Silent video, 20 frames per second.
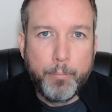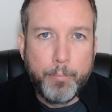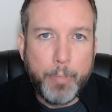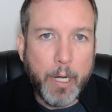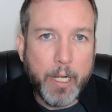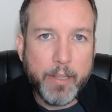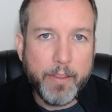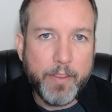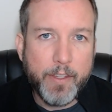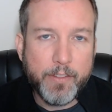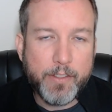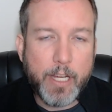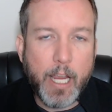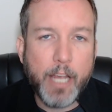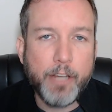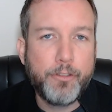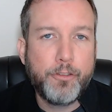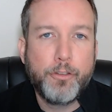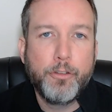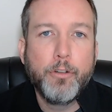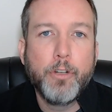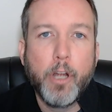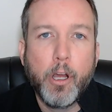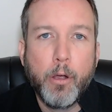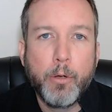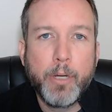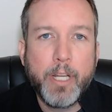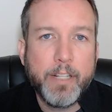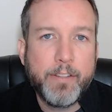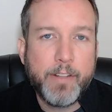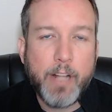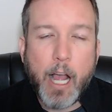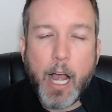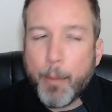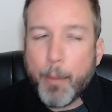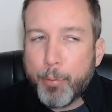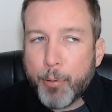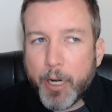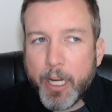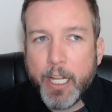But this guy Sciutto gets to
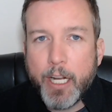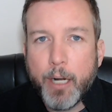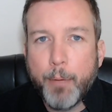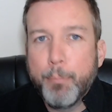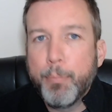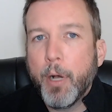operate in a